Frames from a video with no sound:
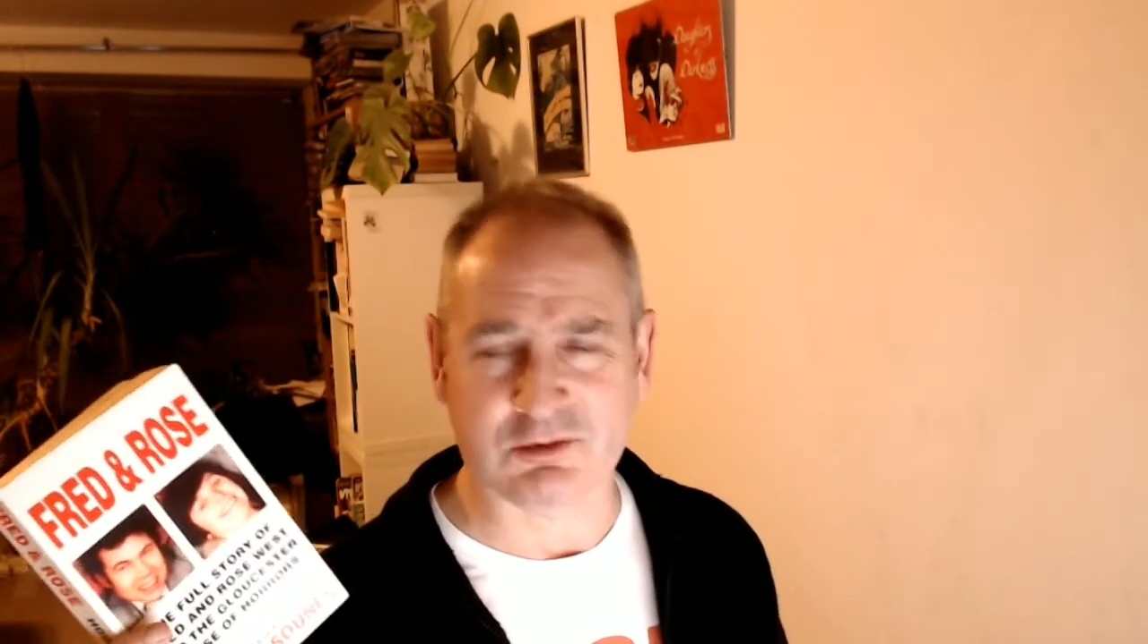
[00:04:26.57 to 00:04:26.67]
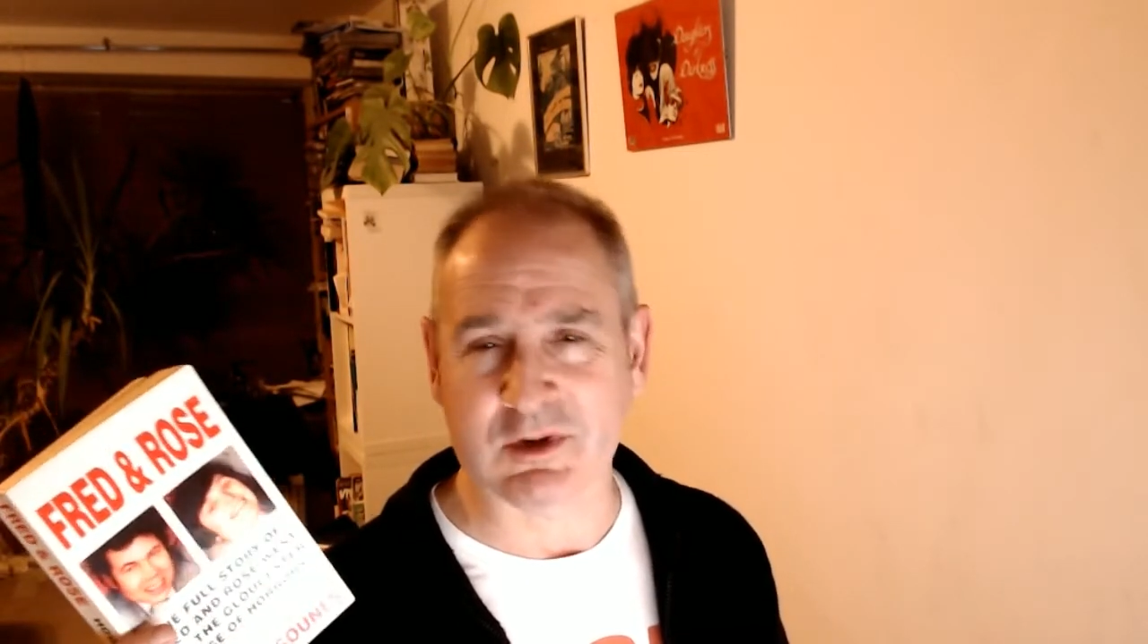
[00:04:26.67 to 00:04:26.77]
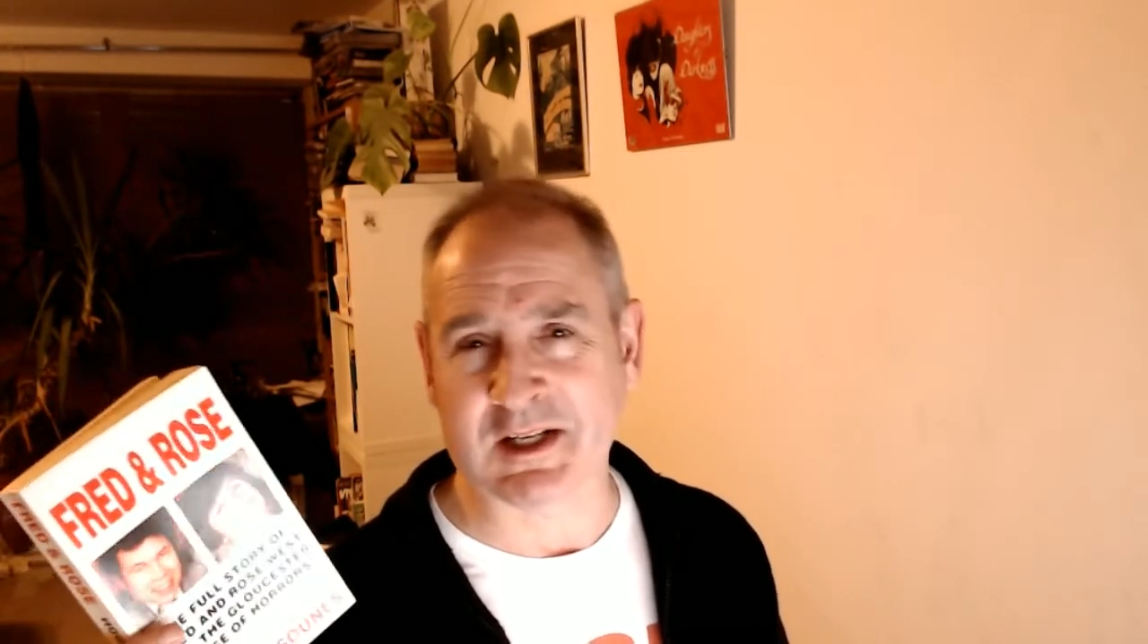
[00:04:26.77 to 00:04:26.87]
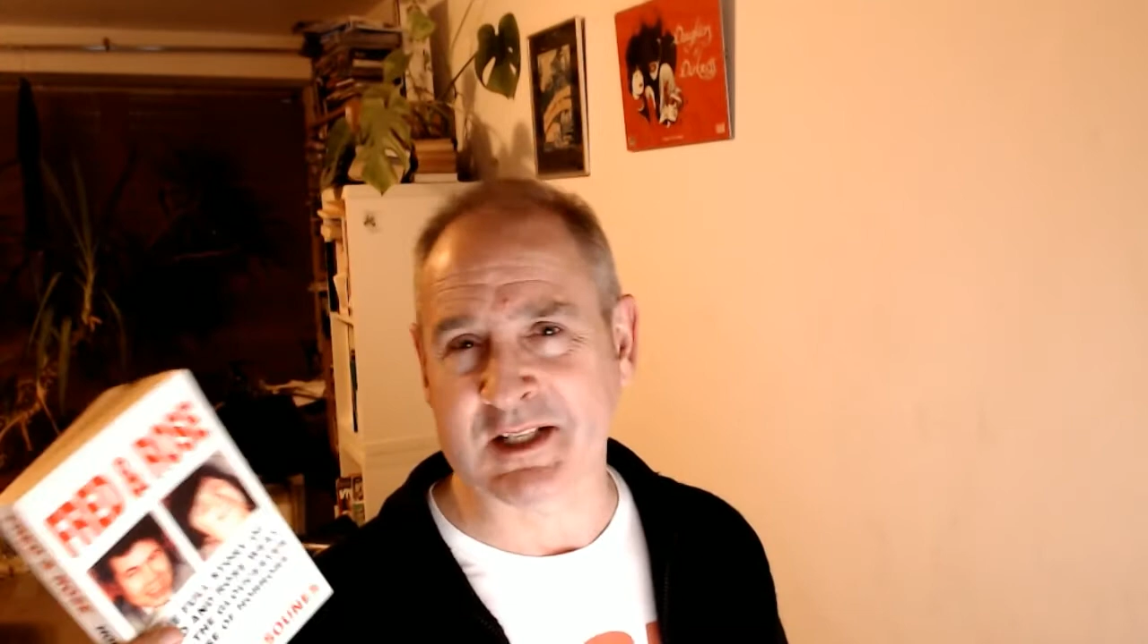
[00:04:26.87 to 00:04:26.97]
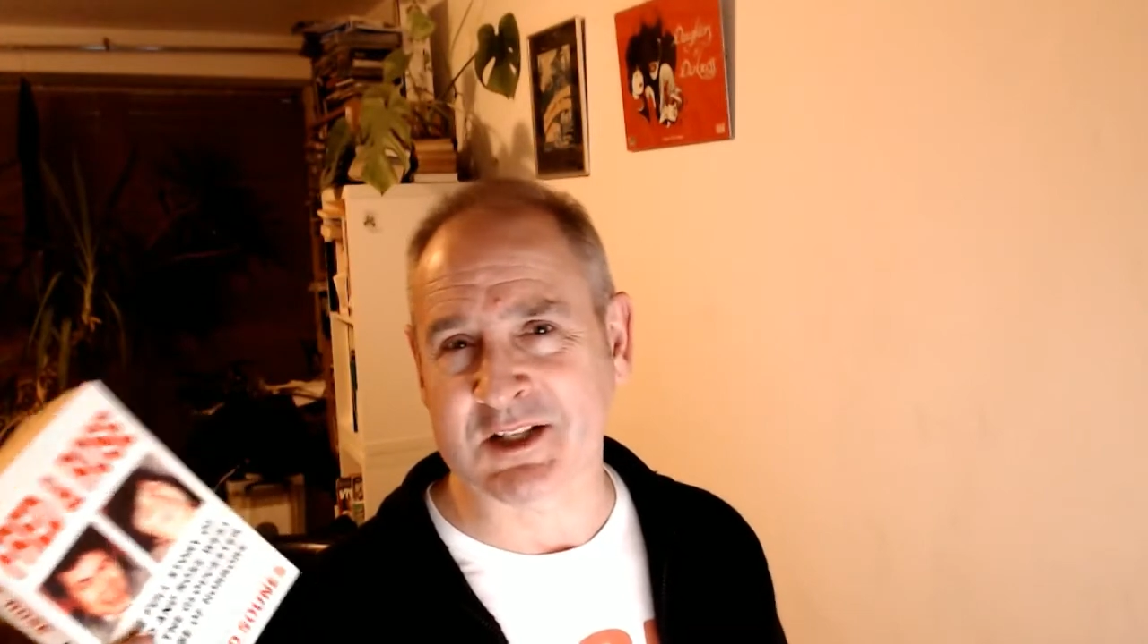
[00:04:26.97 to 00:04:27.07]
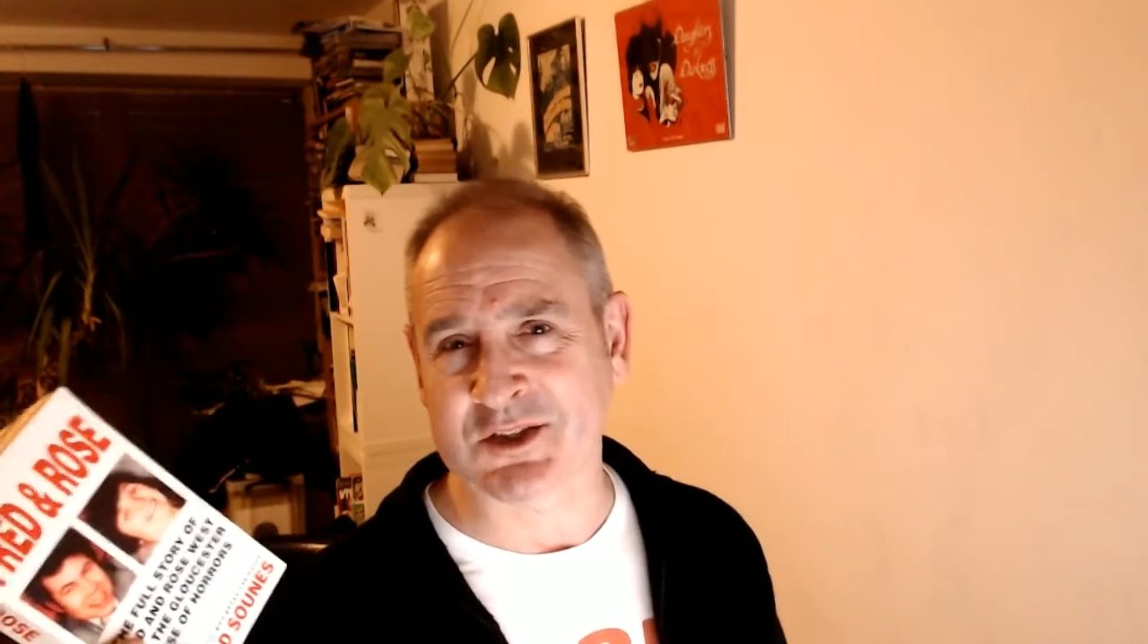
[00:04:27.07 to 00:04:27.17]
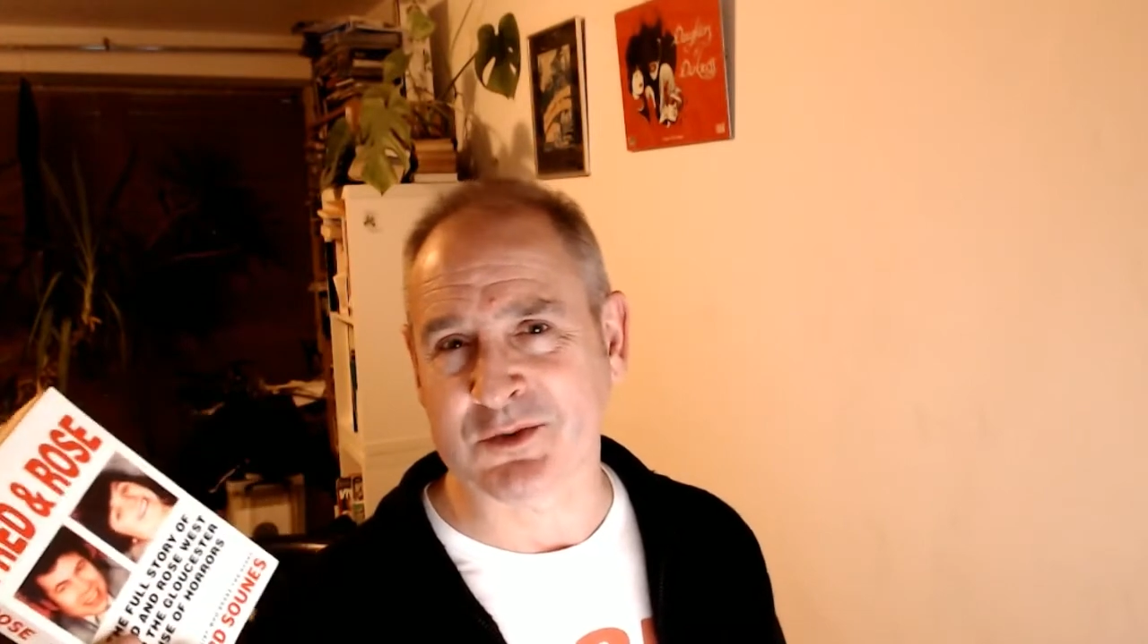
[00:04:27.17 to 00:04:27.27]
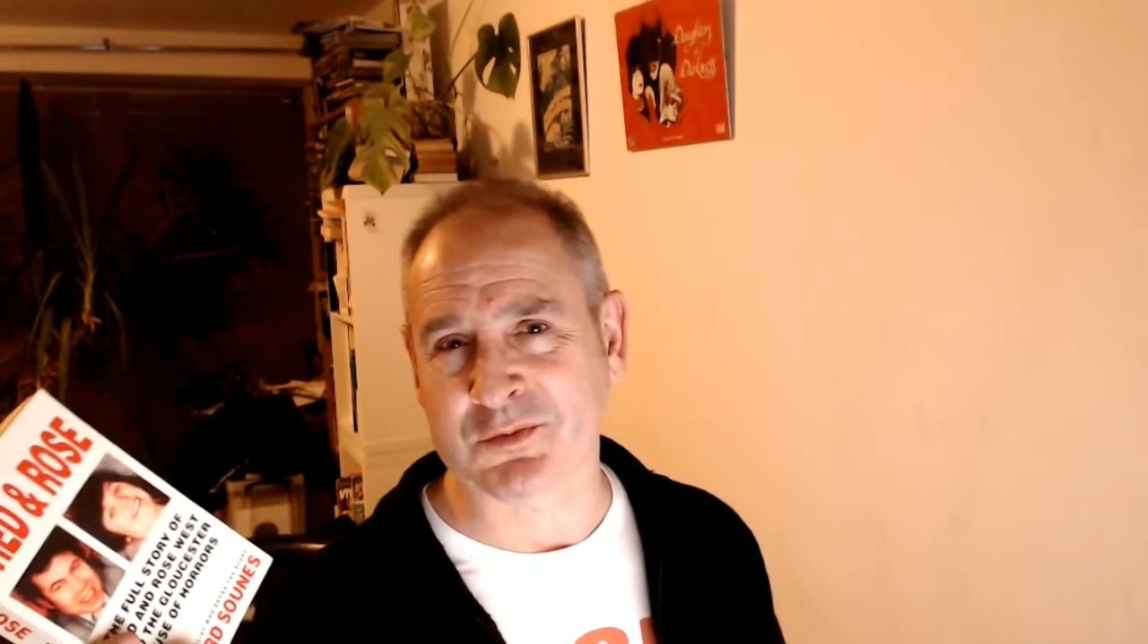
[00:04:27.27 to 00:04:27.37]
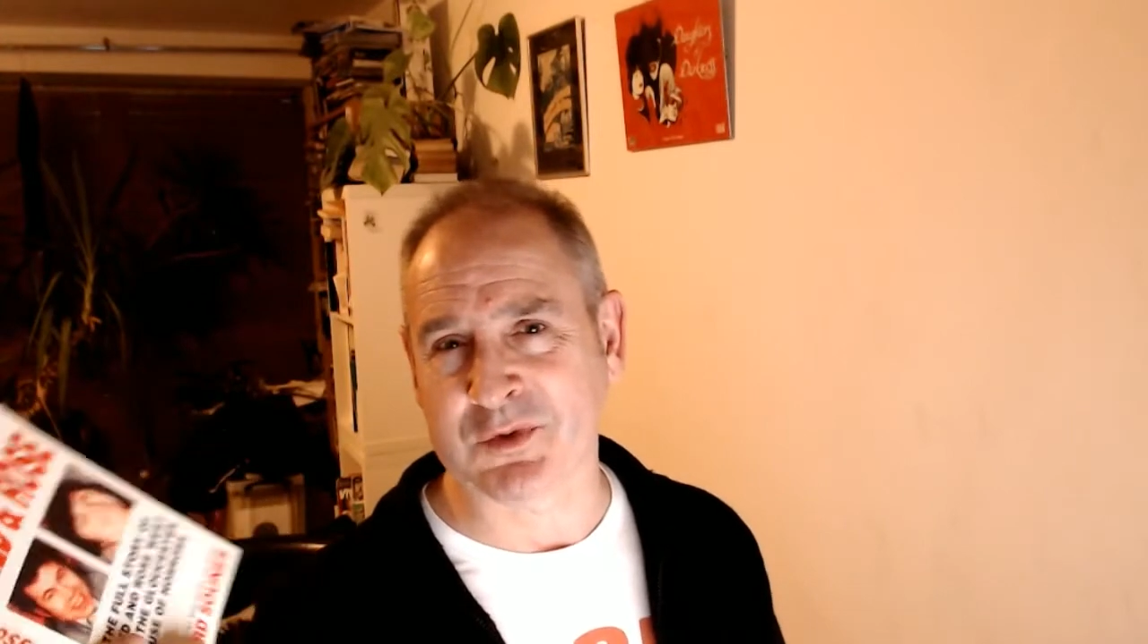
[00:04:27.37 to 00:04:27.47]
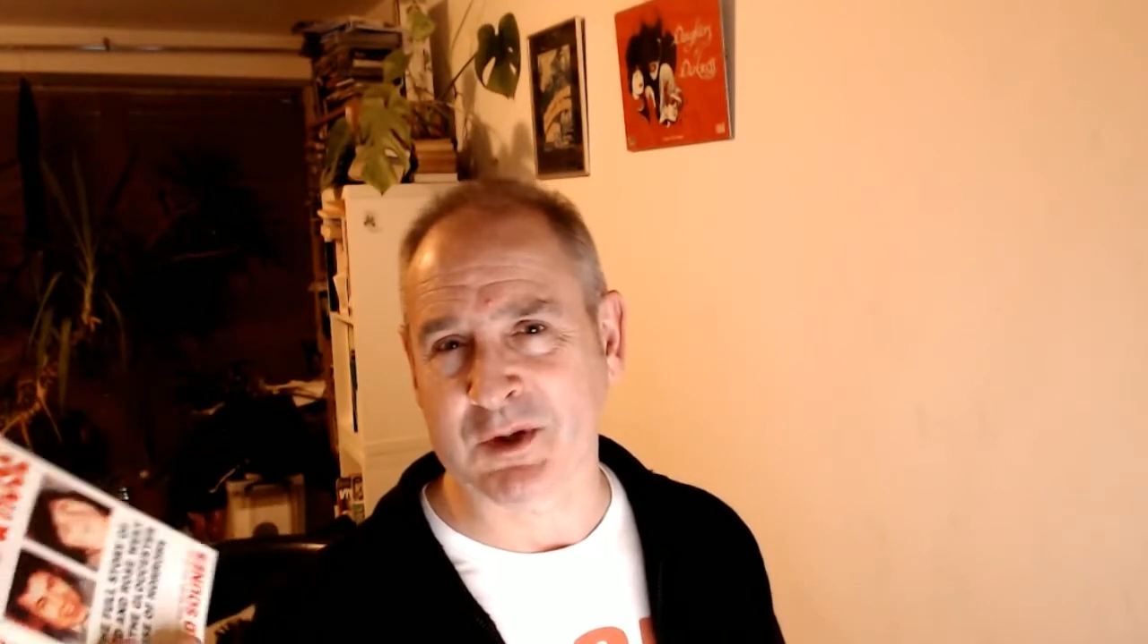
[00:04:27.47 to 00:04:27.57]
readings
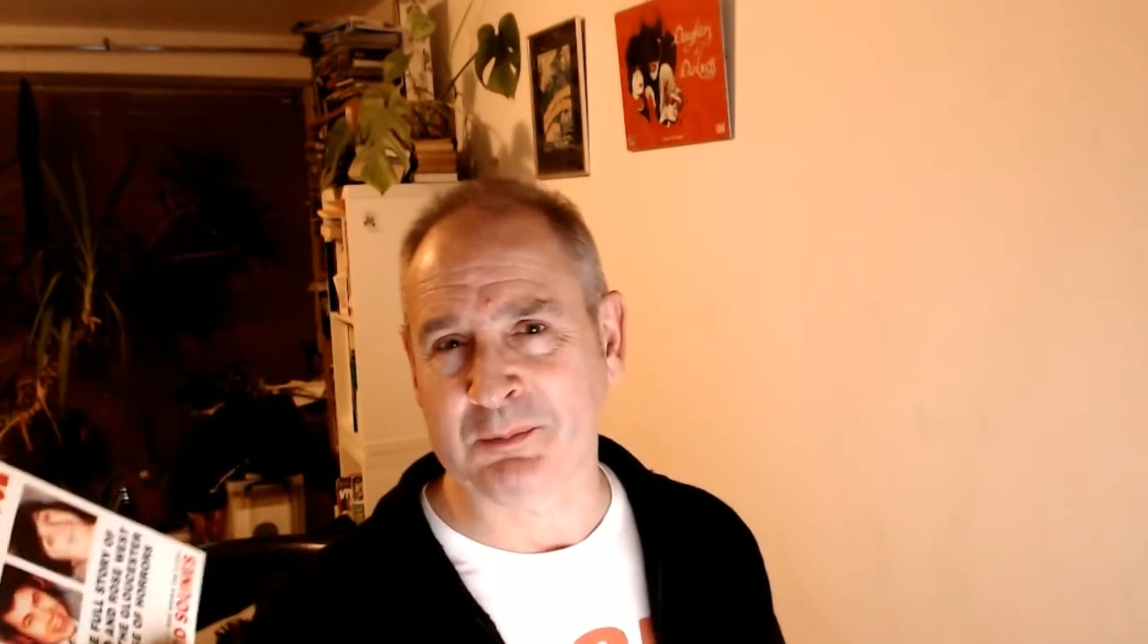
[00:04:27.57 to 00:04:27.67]
of